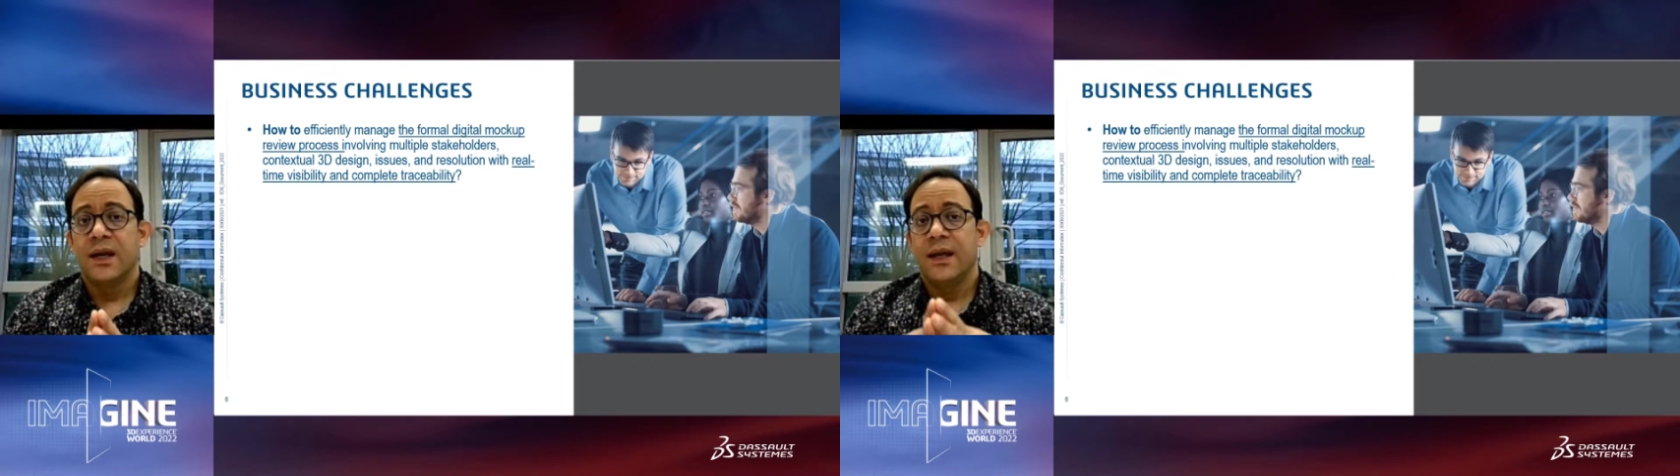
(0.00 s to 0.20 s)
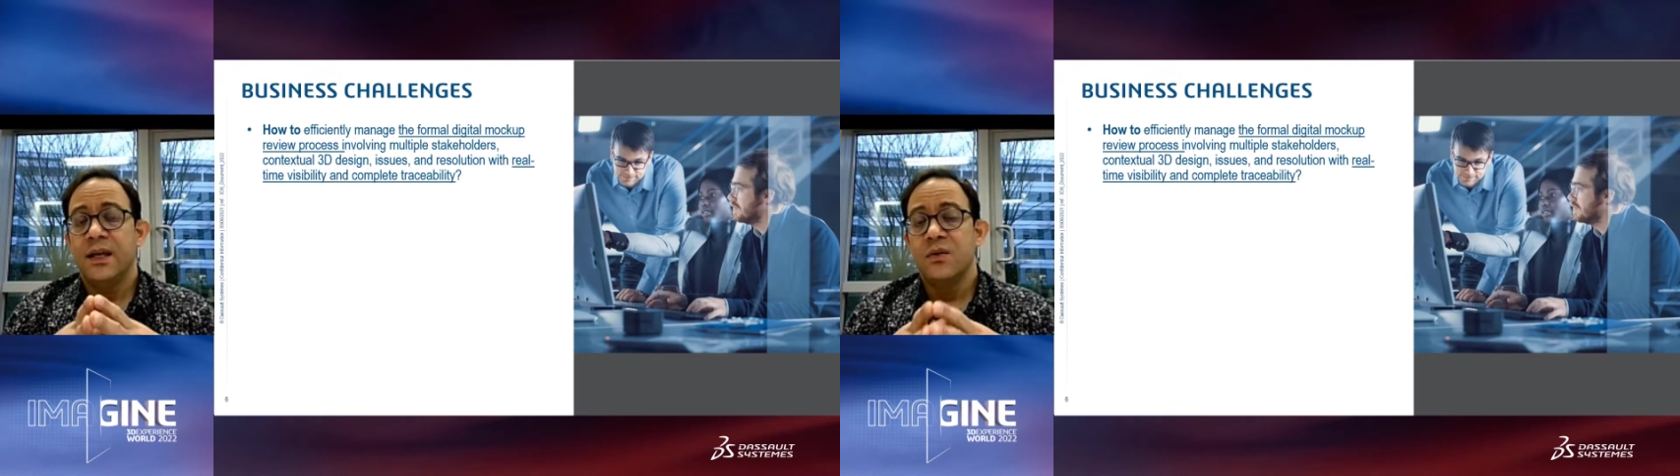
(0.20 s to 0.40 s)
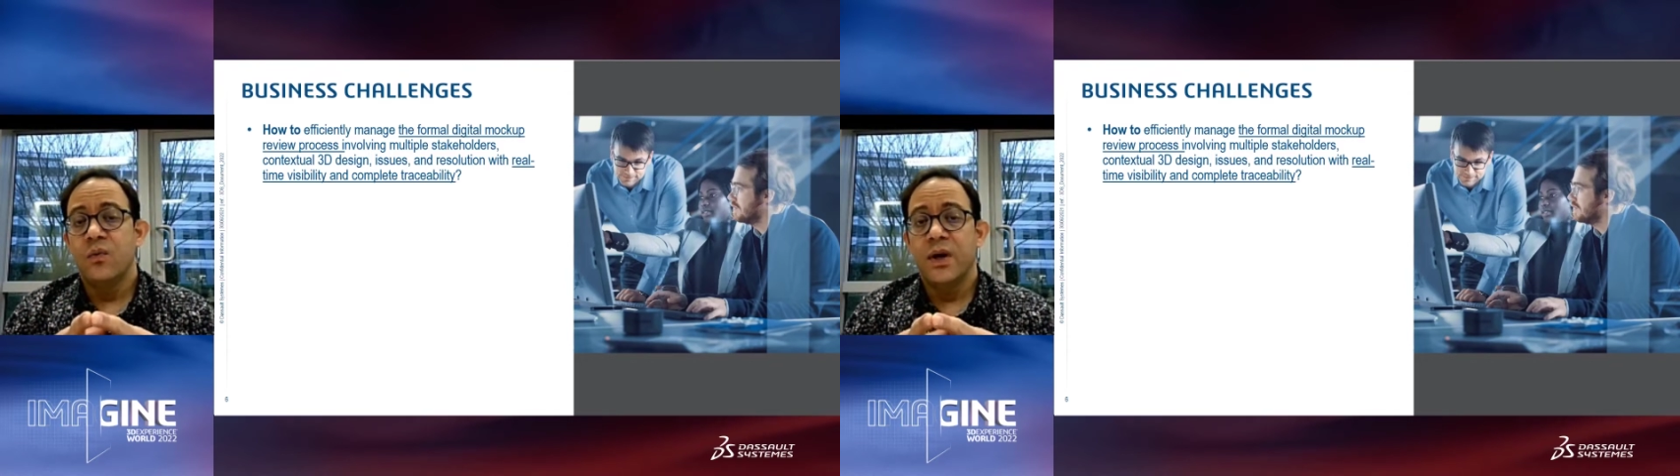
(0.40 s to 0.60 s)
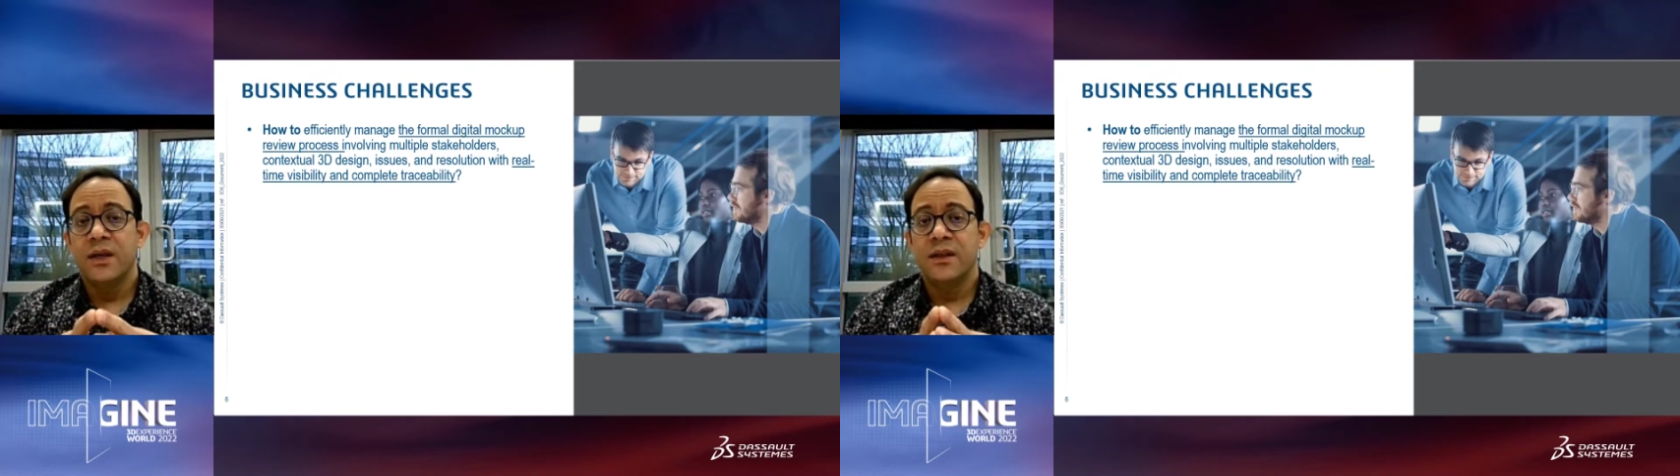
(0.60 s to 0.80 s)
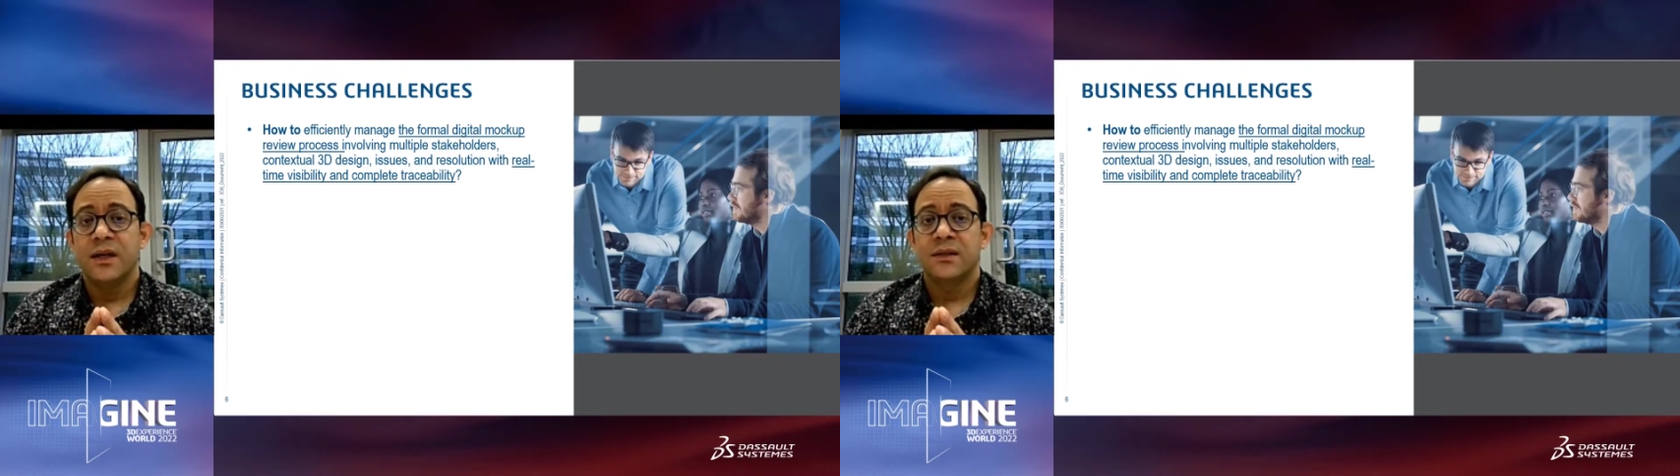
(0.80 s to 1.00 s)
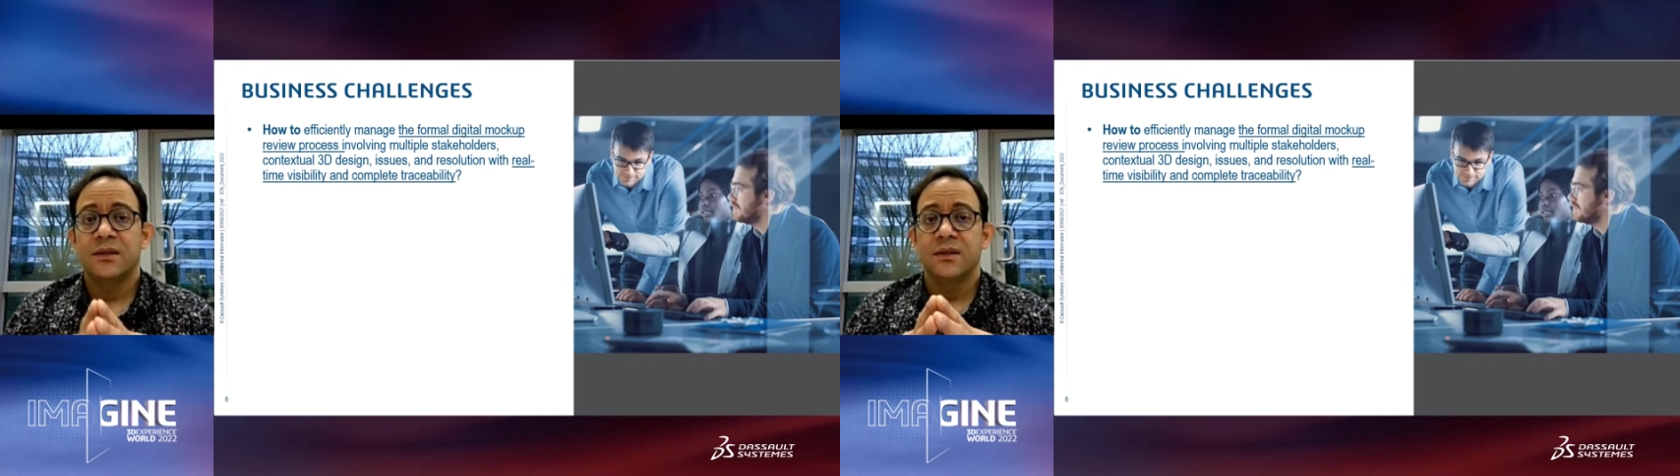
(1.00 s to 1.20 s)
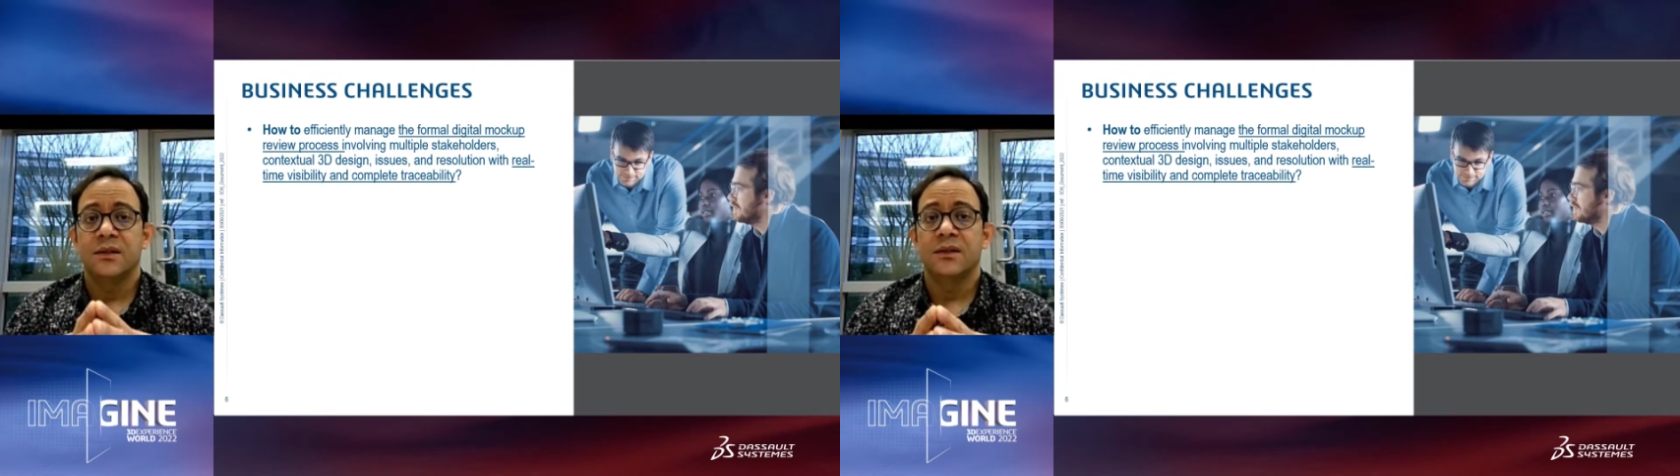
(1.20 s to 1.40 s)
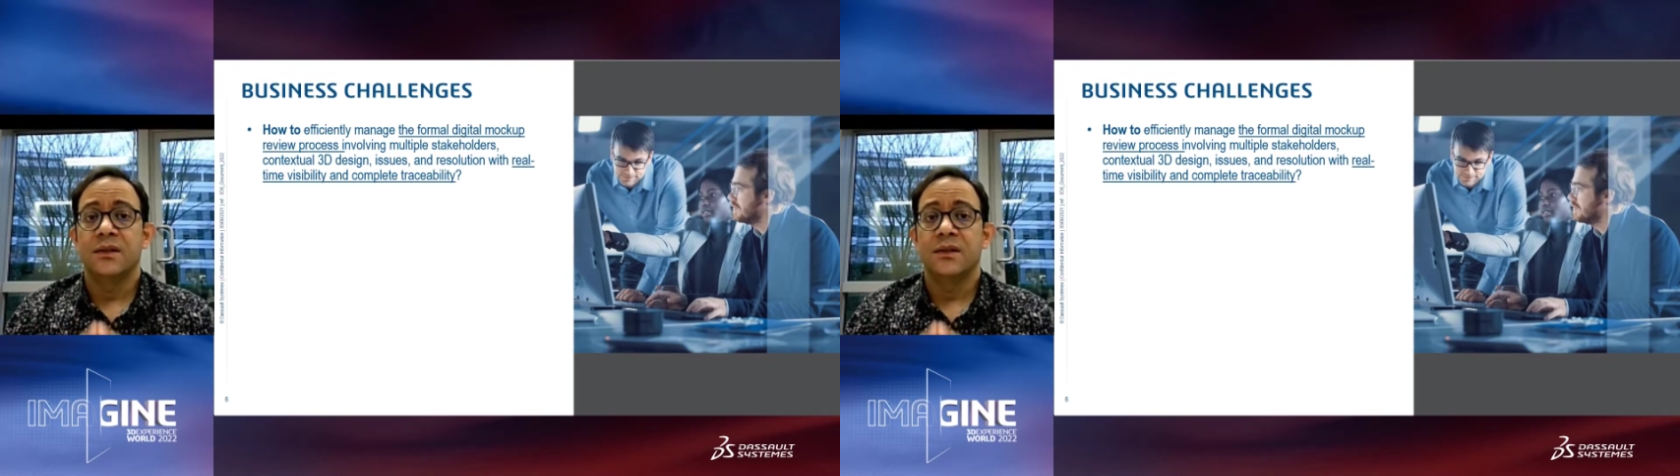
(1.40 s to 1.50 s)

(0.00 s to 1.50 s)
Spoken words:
in a way that